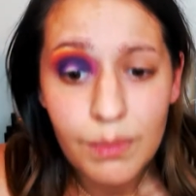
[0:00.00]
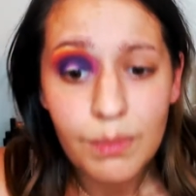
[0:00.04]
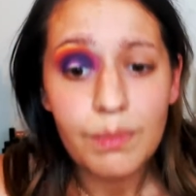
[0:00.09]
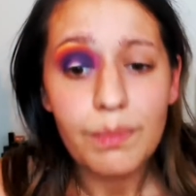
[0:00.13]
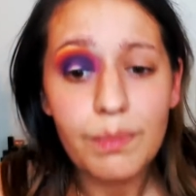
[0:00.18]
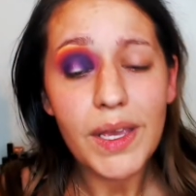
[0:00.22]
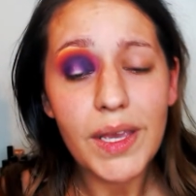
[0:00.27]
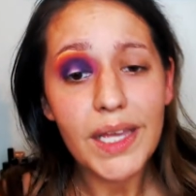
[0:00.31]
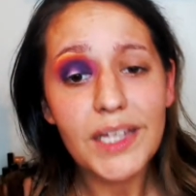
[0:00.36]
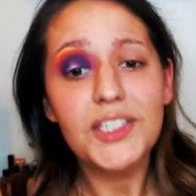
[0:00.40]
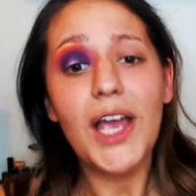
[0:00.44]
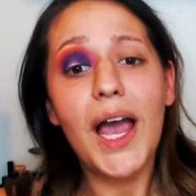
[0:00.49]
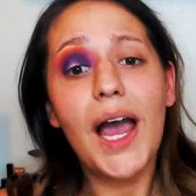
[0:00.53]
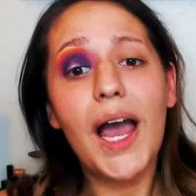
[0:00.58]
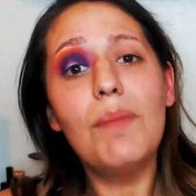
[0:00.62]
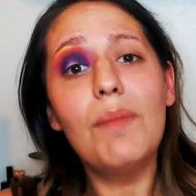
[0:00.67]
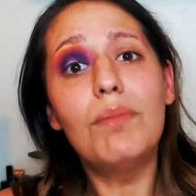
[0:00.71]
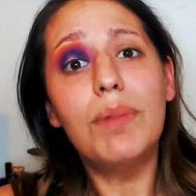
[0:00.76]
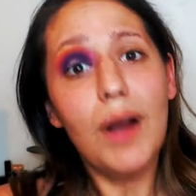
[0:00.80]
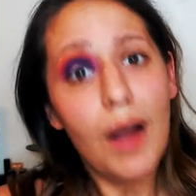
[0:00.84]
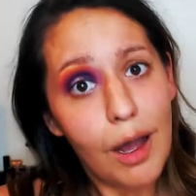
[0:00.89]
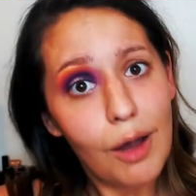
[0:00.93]
bitch,
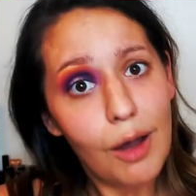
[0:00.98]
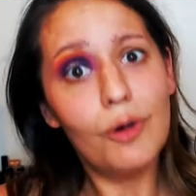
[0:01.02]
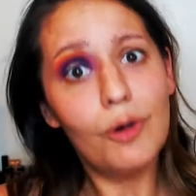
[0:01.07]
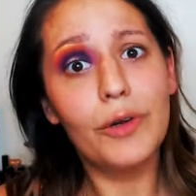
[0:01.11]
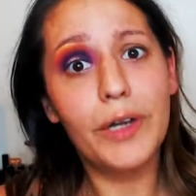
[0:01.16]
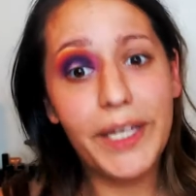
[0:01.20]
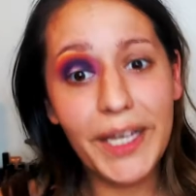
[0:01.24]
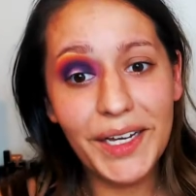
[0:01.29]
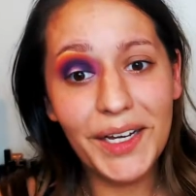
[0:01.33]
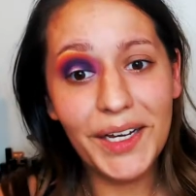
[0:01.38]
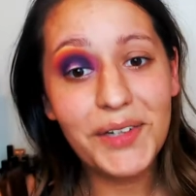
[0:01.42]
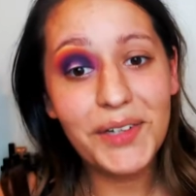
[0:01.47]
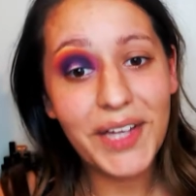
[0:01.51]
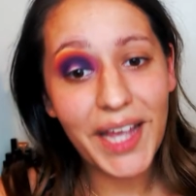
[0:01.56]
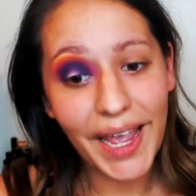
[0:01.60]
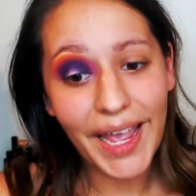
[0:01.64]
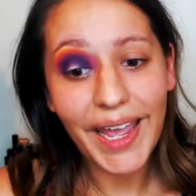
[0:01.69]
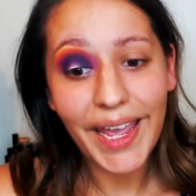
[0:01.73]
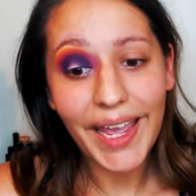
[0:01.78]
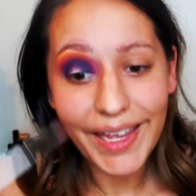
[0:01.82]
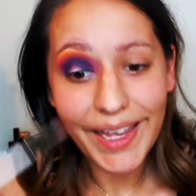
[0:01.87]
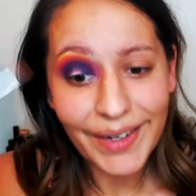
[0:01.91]
I'm broke,
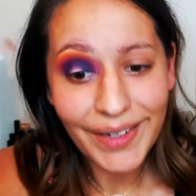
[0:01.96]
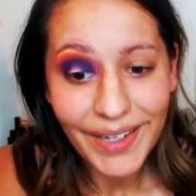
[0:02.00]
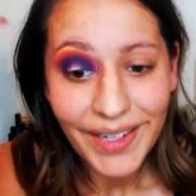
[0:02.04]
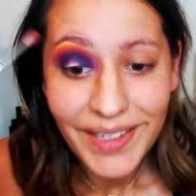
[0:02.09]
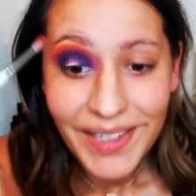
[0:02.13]
okay?